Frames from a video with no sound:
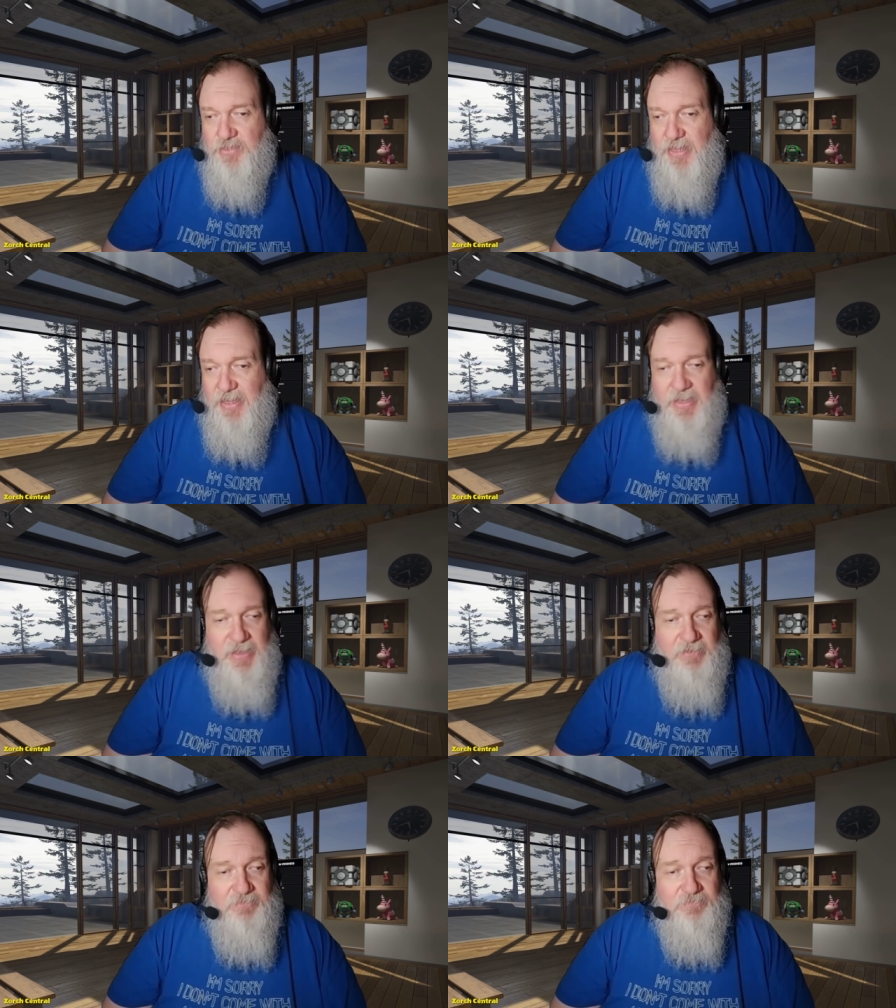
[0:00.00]

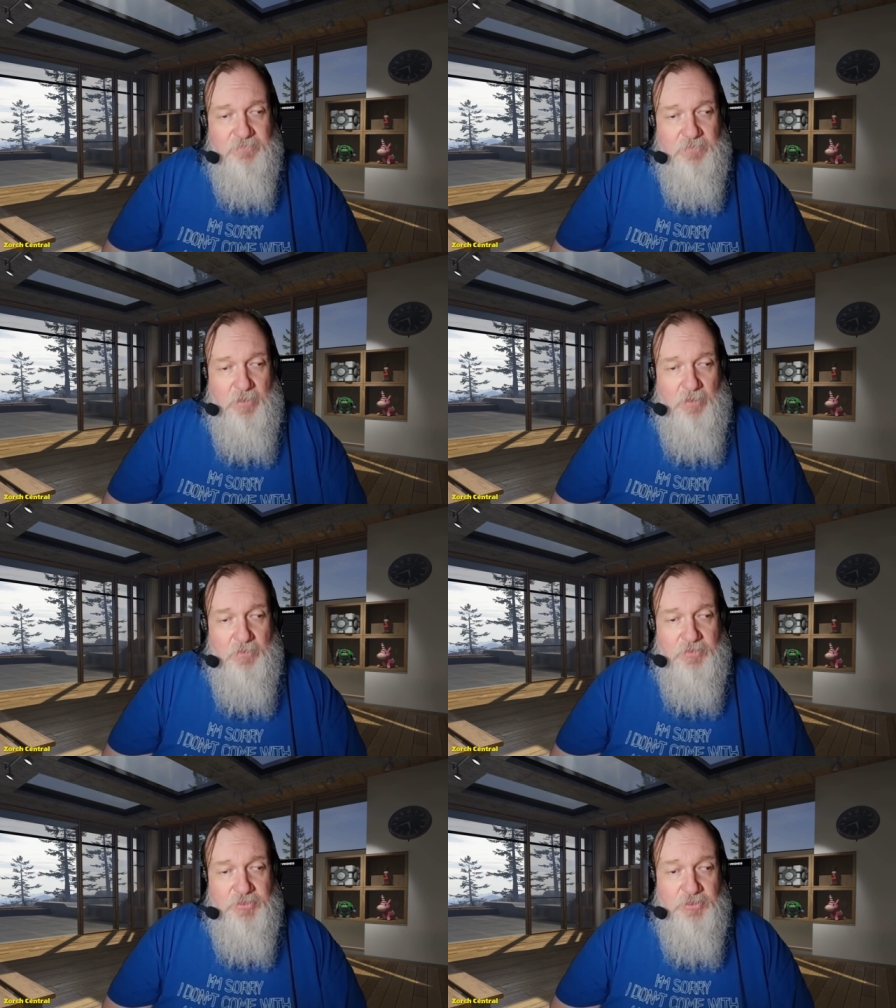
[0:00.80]
They
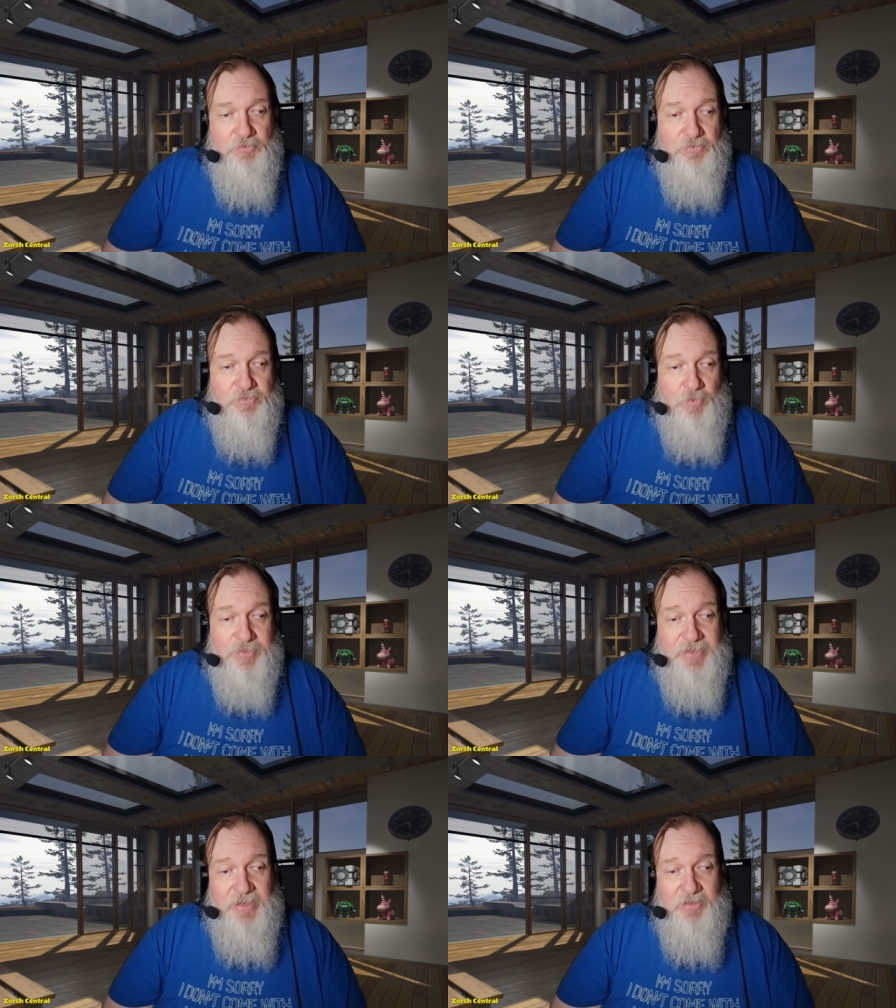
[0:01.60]
use
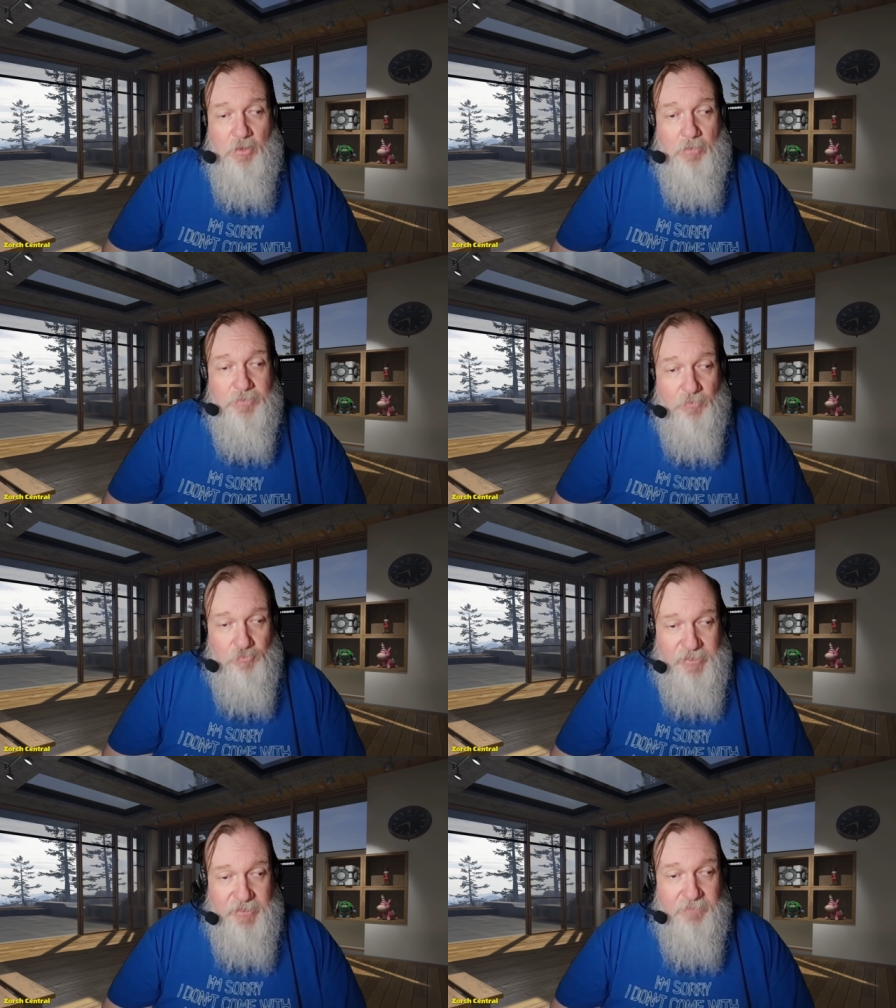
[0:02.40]
what they call the
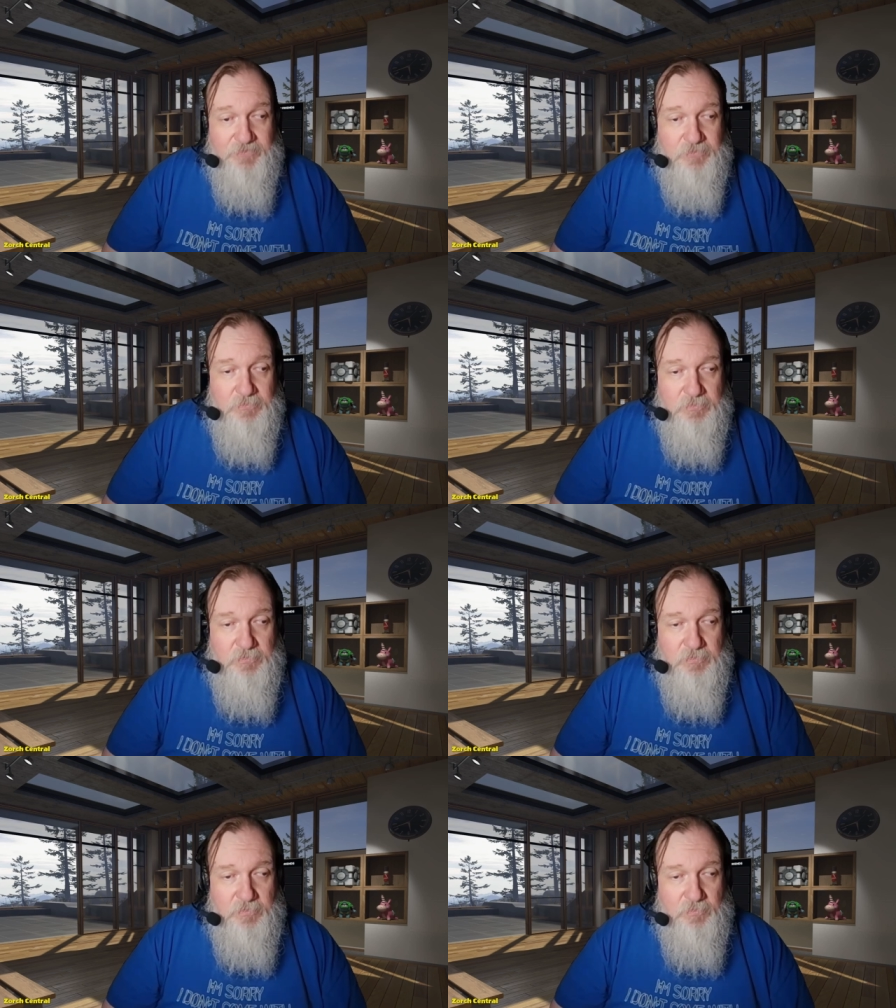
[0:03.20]
weave,
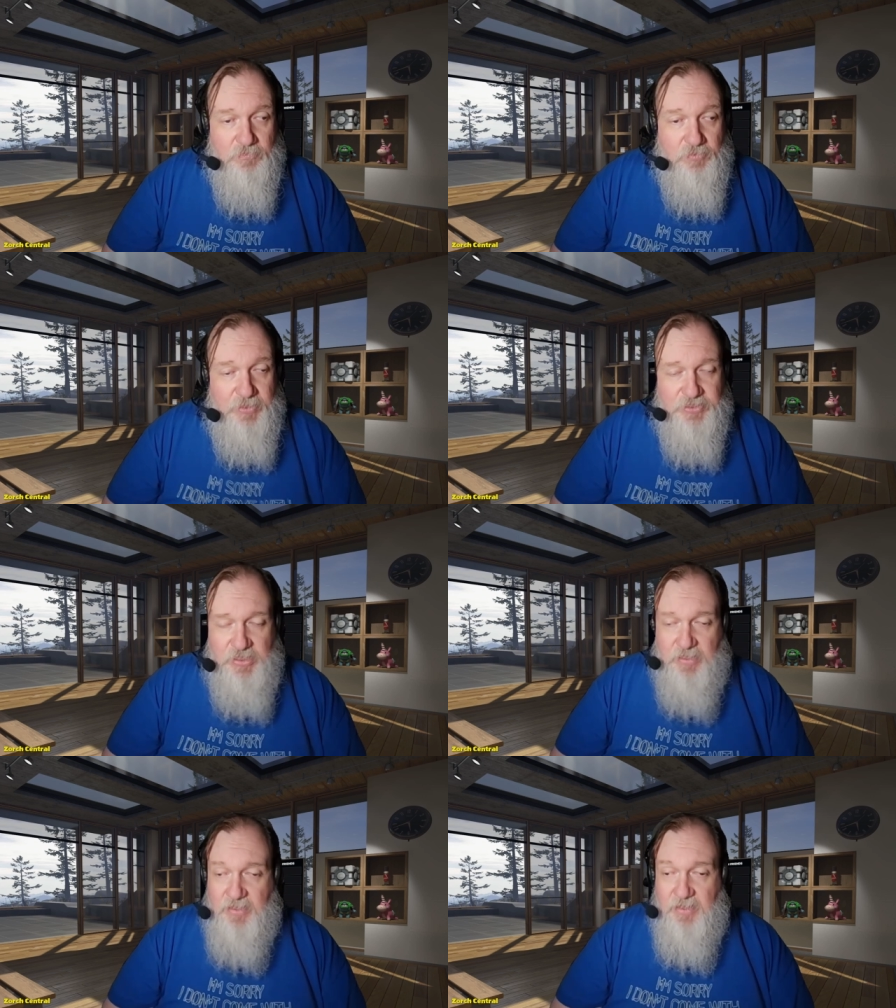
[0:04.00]
which
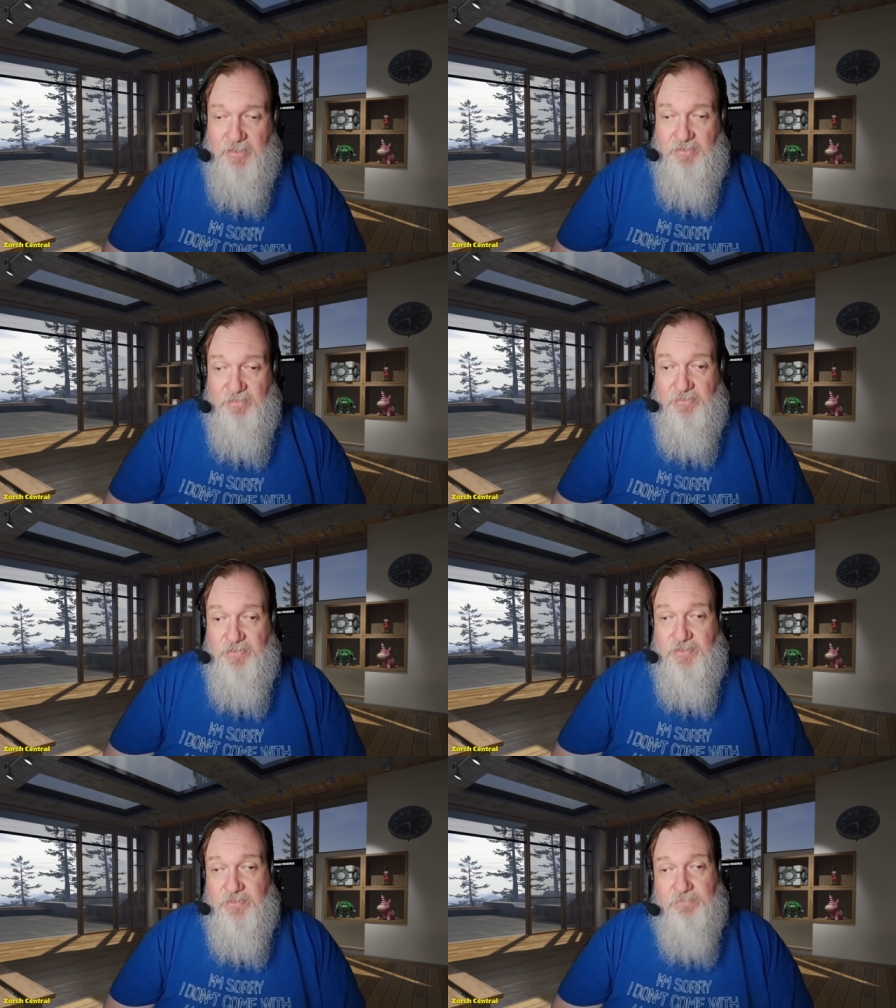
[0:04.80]

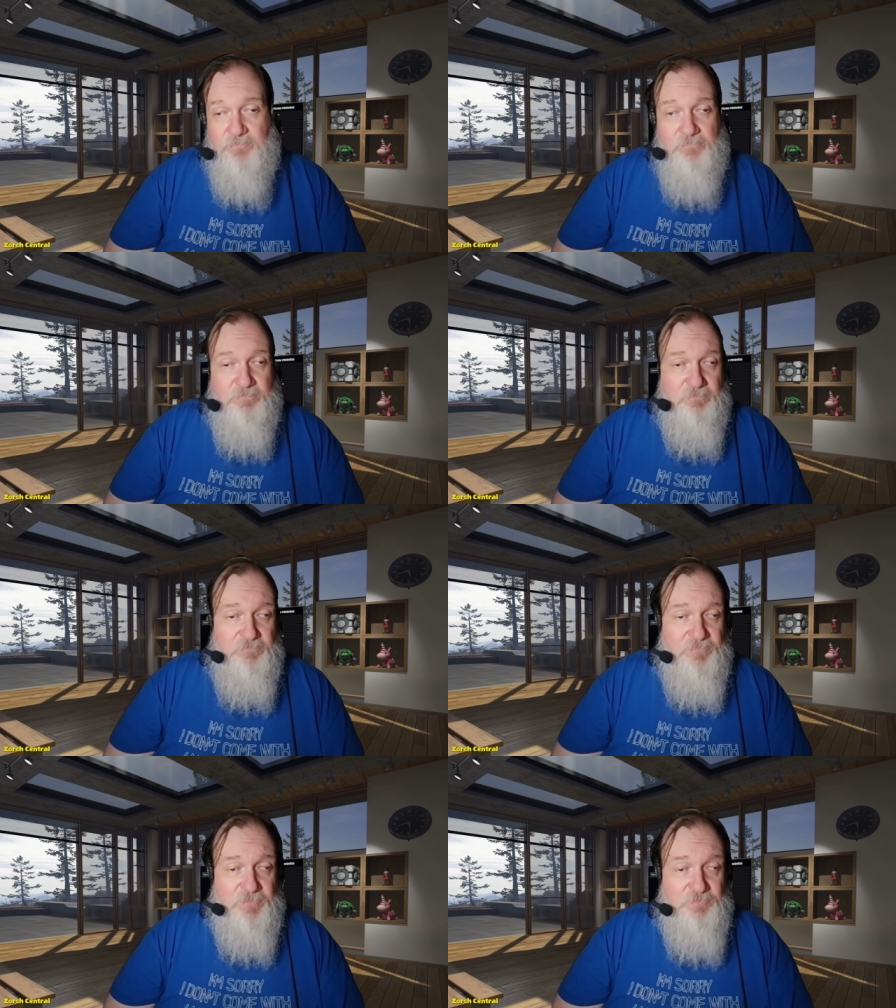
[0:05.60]
is
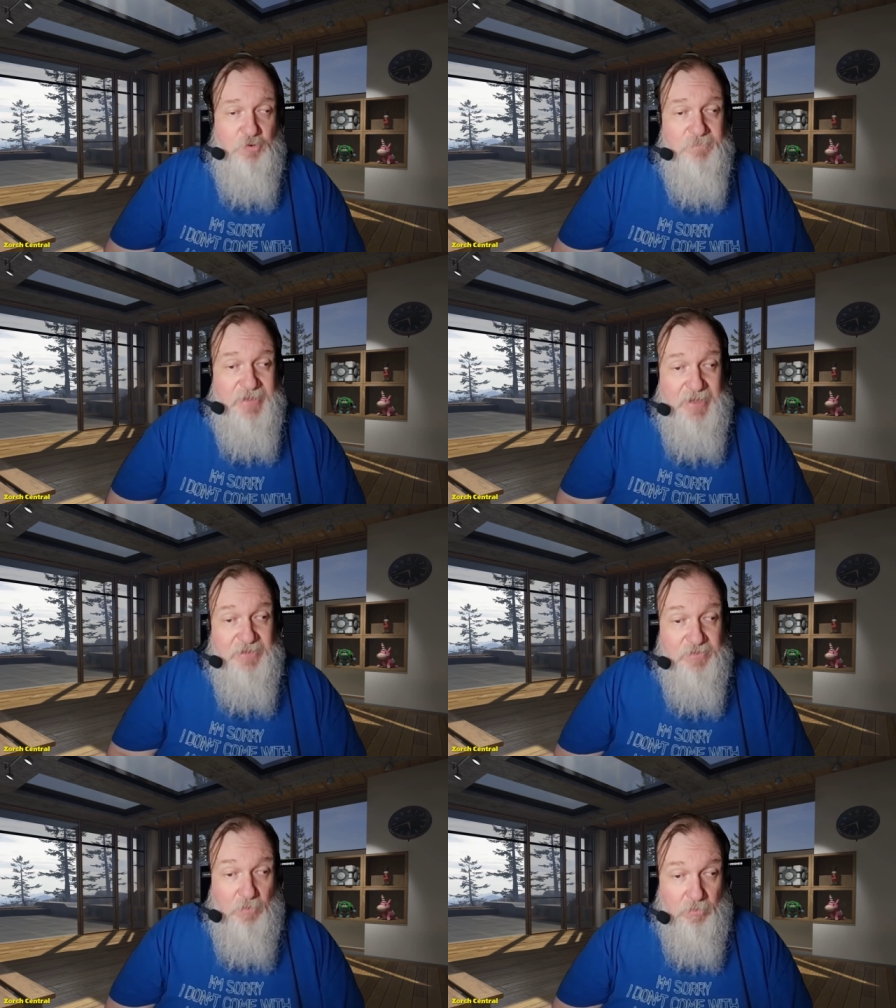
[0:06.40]

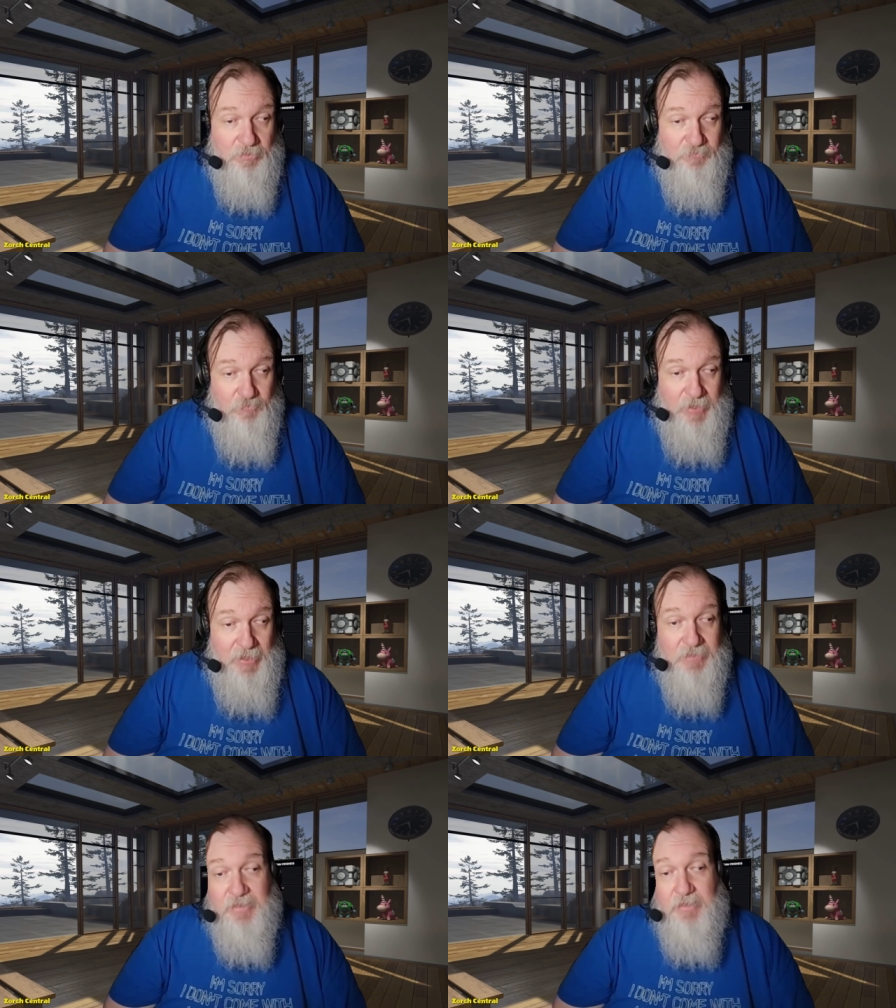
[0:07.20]
permeates all of
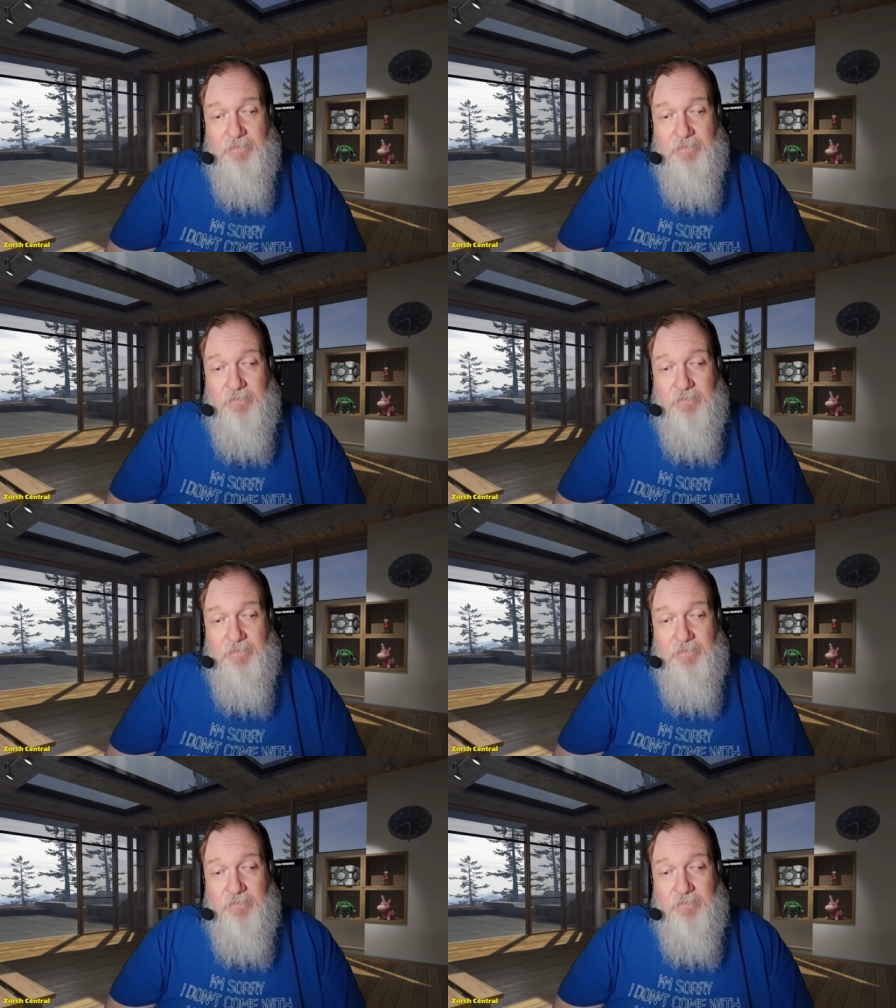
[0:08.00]
reality.